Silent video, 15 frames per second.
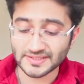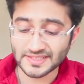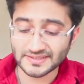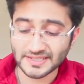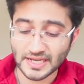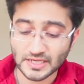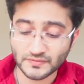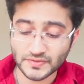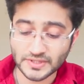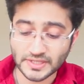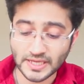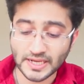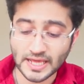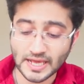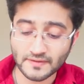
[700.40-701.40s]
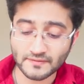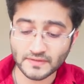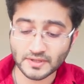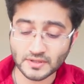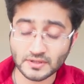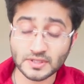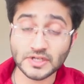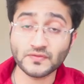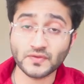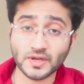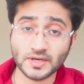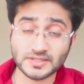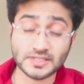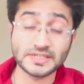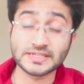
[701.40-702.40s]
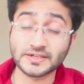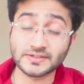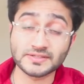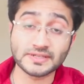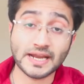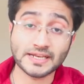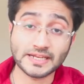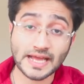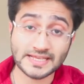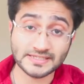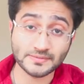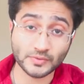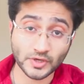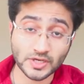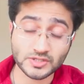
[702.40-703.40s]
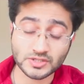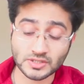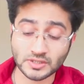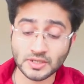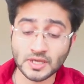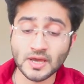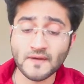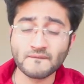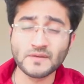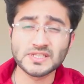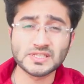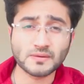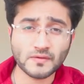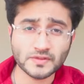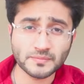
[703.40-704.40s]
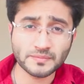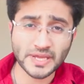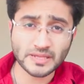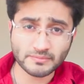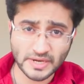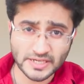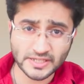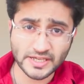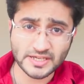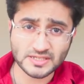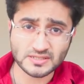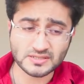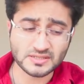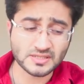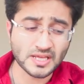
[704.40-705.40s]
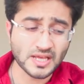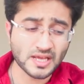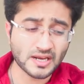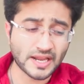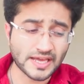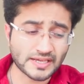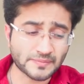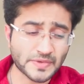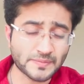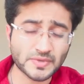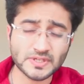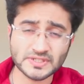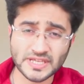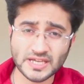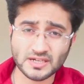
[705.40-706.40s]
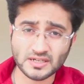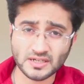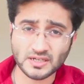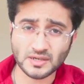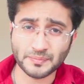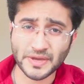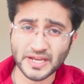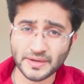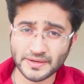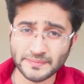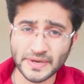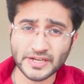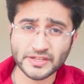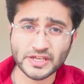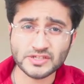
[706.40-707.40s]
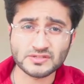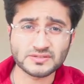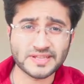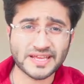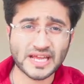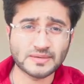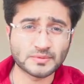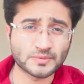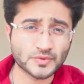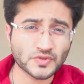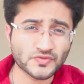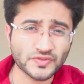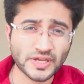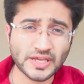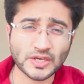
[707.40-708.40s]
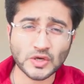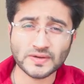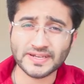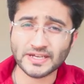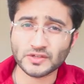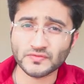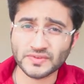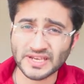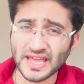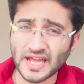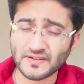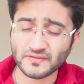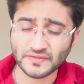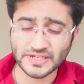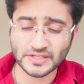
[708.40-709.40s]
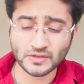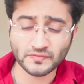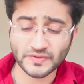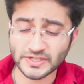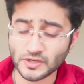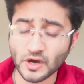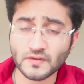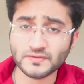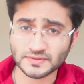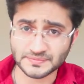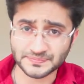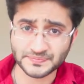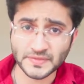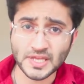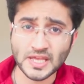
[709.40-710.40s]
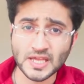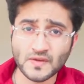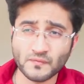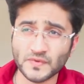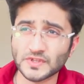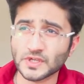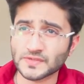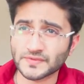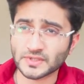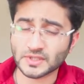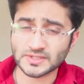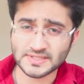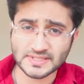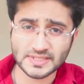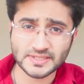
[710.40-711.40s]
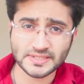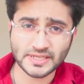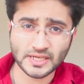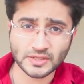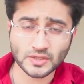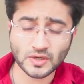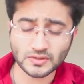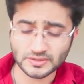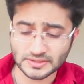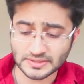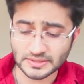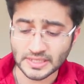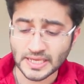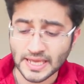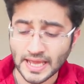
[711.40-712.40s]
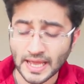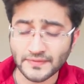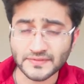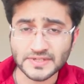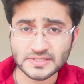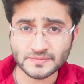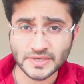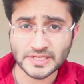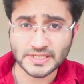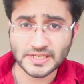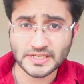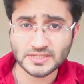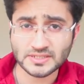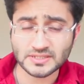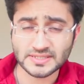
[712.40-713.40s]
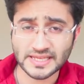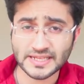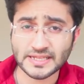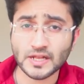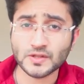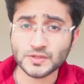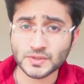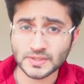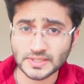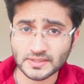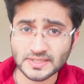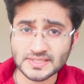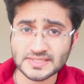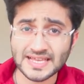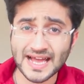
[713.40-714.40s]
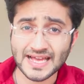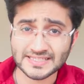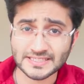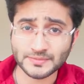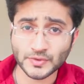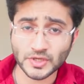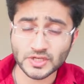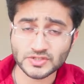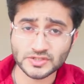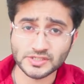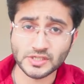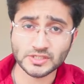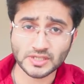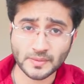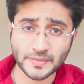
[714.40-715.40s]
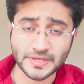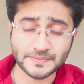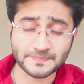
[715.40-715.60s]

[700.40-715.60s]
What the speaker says: Other than that, we can have reflux, increase in acid production with some of the pain medications. Like people take pain medications like ibuprofen or diclofenac very often without even consulting a doctor. And these medications can also increase the acid production in your